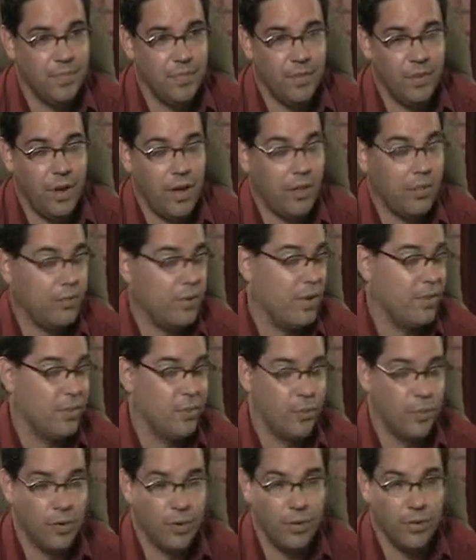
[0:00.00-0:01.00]
all throughout
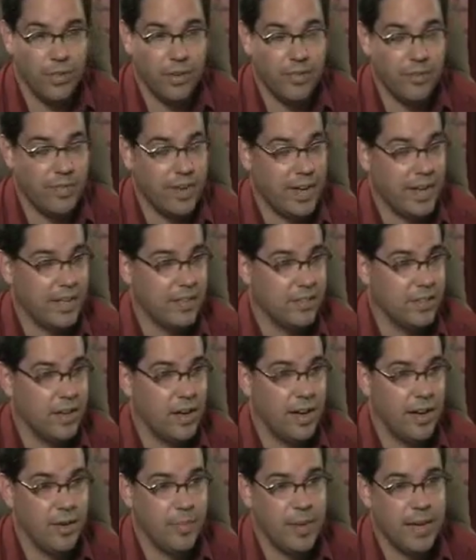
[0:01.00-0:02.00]
the world. They're fans of the
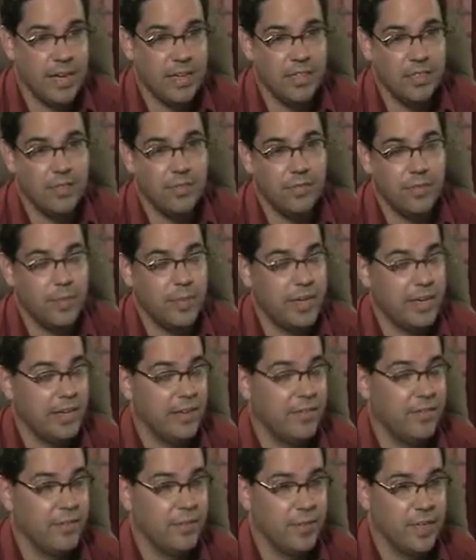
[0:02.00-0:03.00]
Haunted Mansion for many
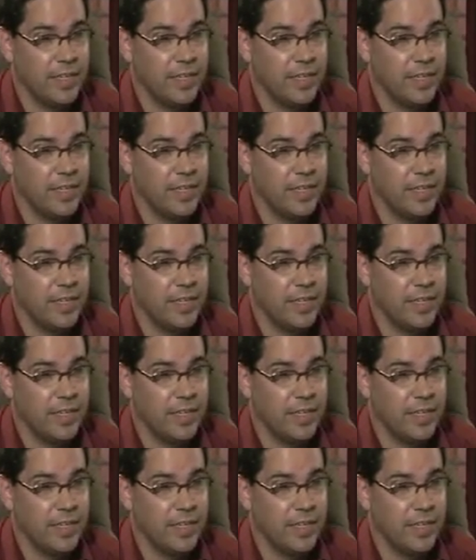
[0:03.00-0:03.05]
different